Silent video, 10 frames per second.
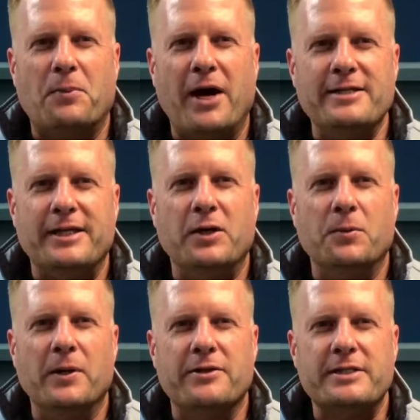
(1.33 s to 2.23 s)
Price here
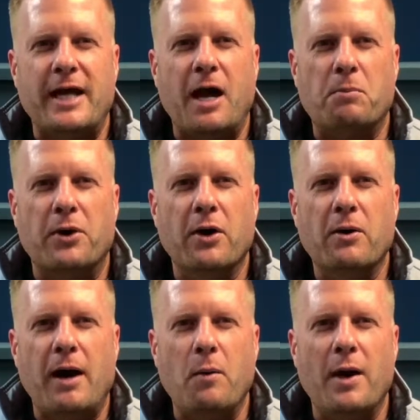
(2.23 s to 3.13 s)
with Style
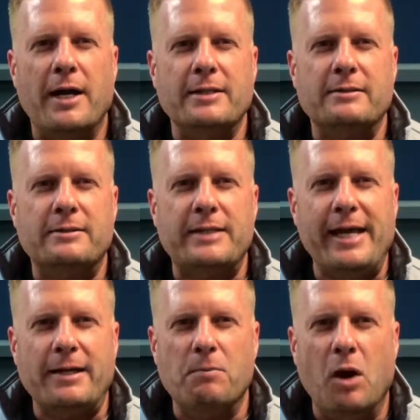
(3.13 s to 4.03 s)
Pro. I want to
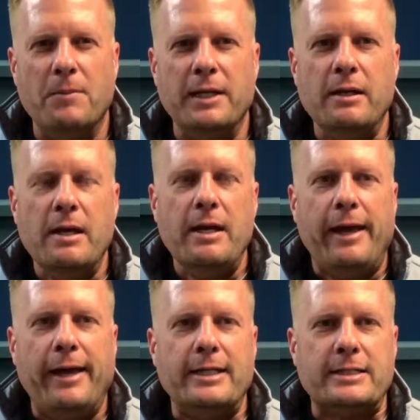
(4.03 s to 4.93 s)
take a moment
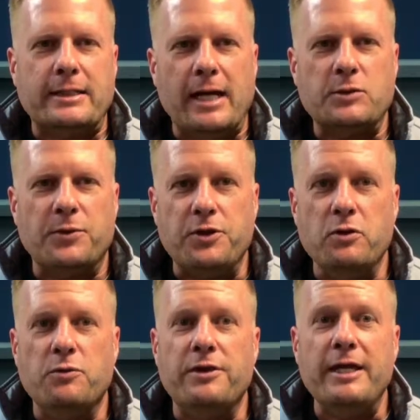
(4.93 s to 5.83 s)
and discuss with
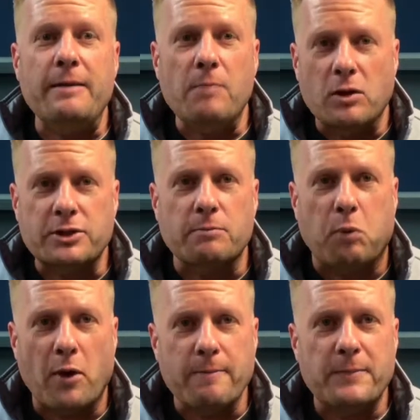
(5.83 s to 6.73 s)
you the most
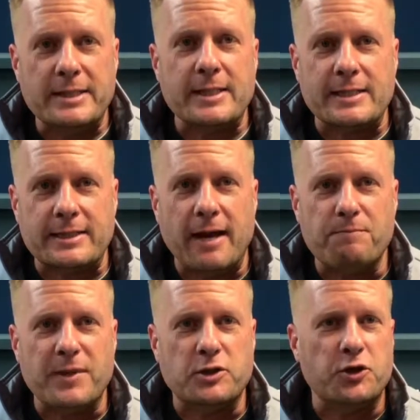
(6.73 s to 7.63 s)
important business
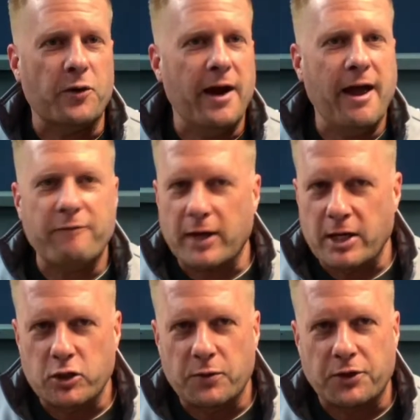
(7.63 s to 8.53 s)
step that you're ever going
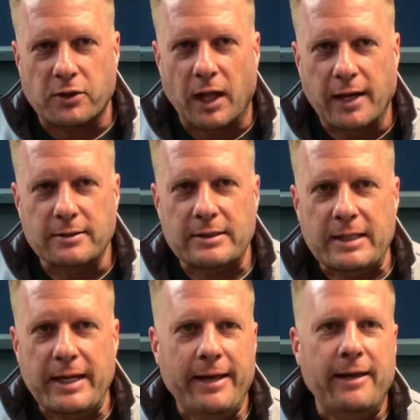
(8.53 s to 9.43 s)
to do with your clients.
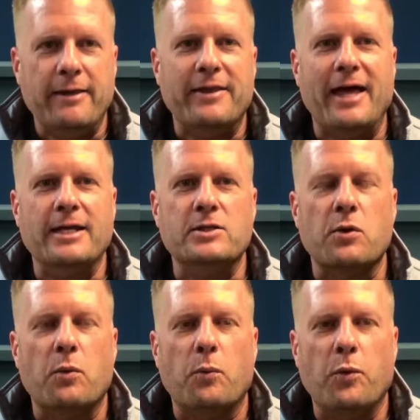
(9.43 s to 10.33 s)
That is
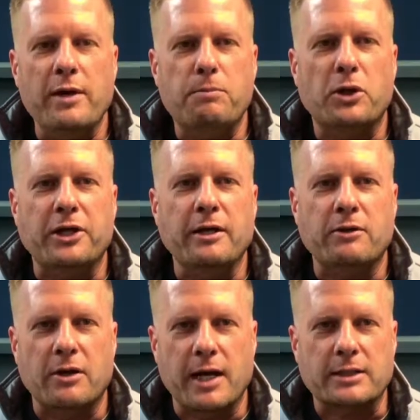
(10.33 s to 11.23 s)
rebooking
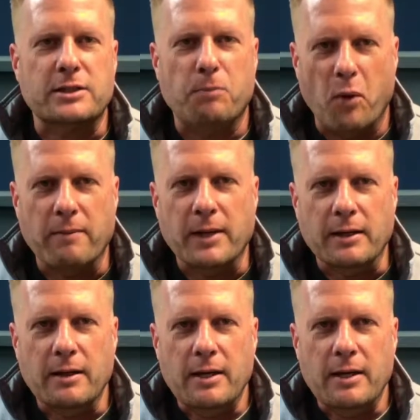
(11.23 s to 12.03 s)
their next appointment.